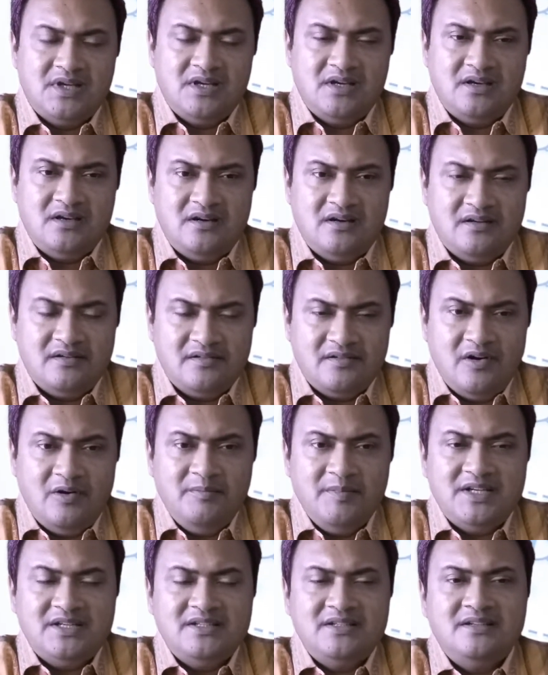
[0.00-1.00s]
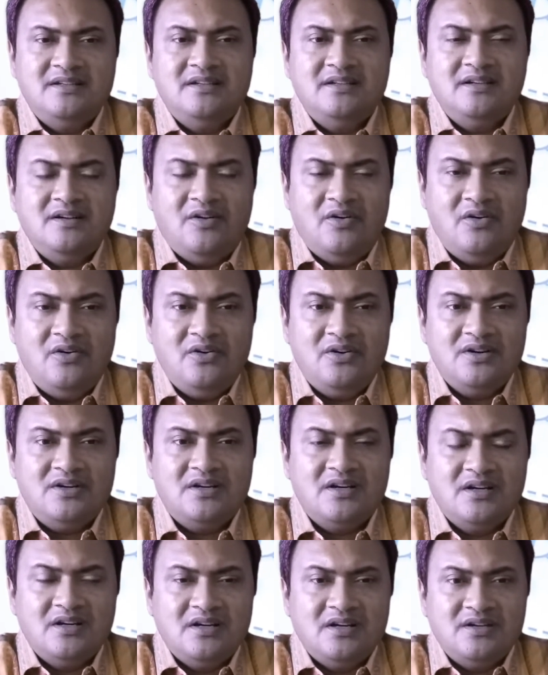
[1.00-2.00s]
a raw material
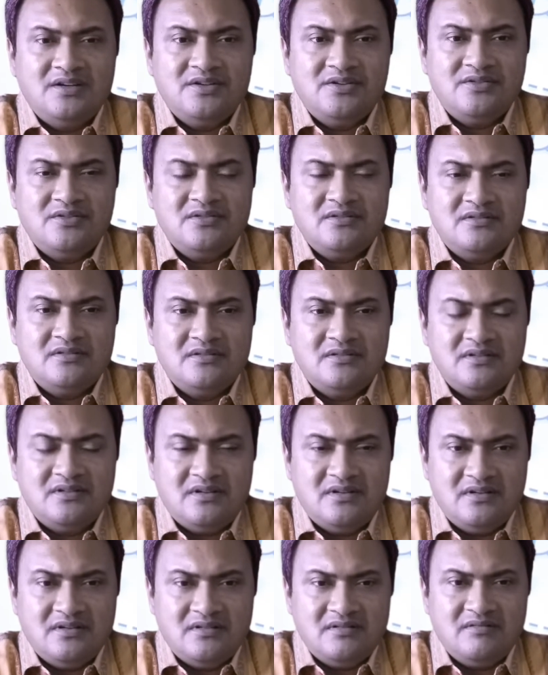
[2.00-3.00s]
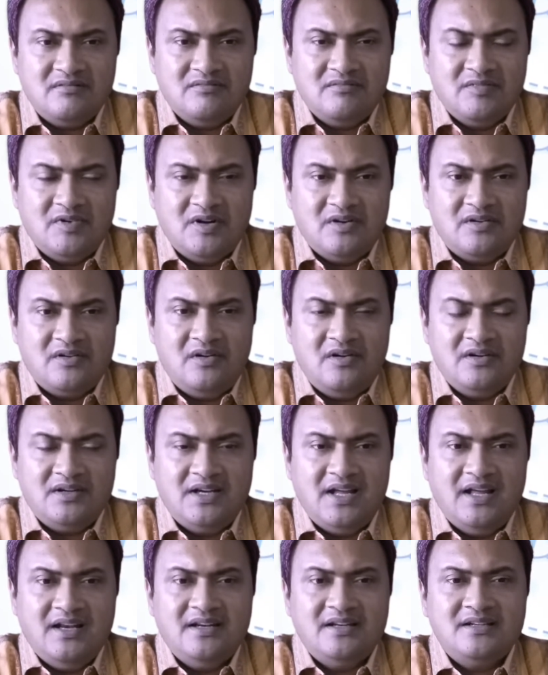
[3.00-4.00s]
or a raw
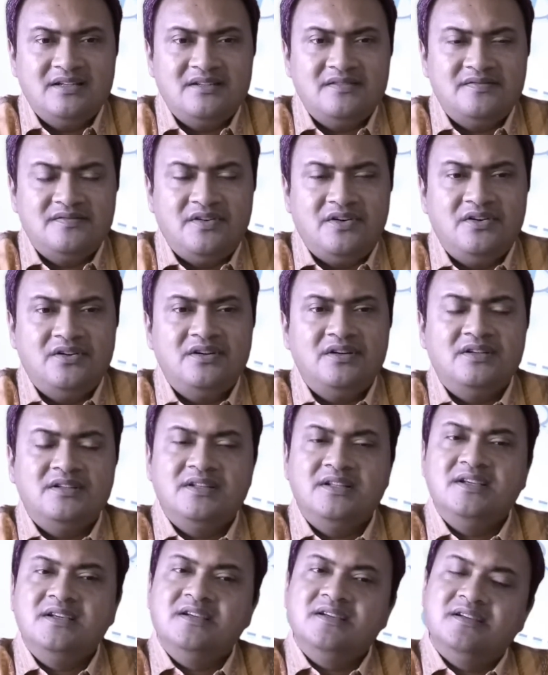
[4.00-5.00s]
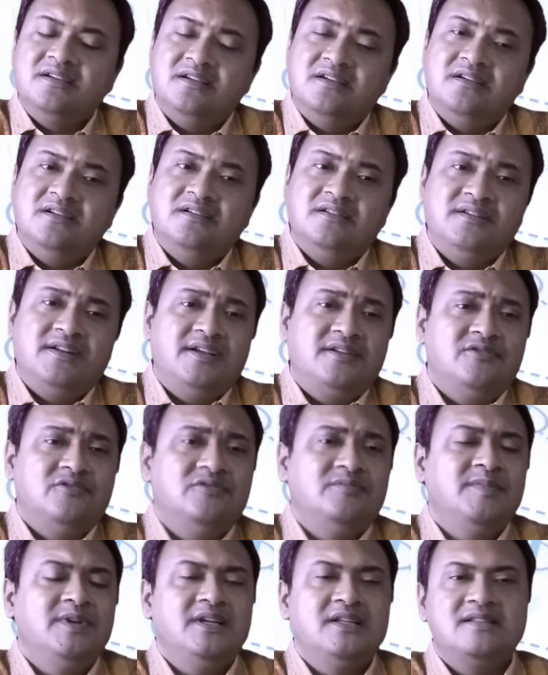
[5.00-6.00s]
talent for the
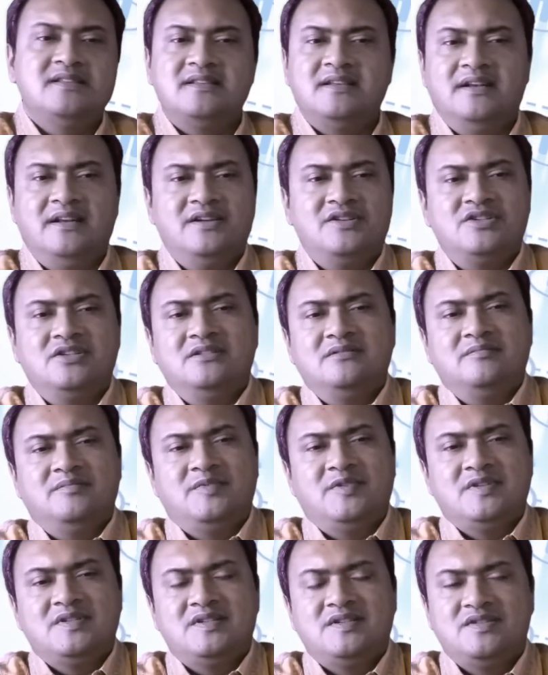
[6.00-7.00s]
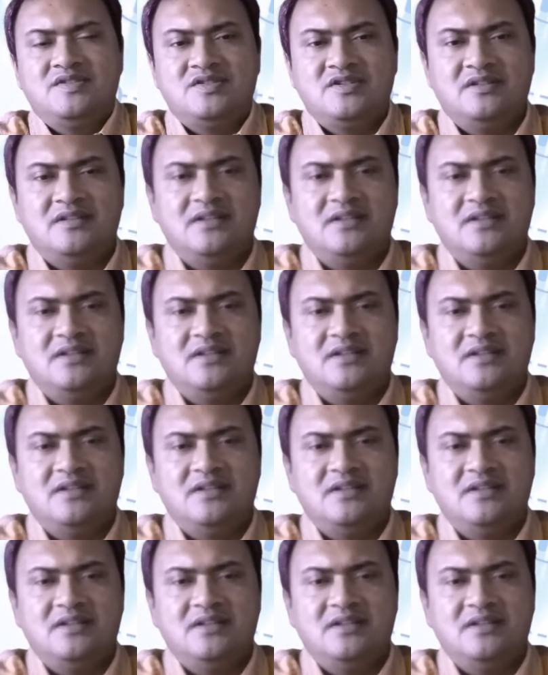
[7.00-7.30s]
recruitment and selection procedure.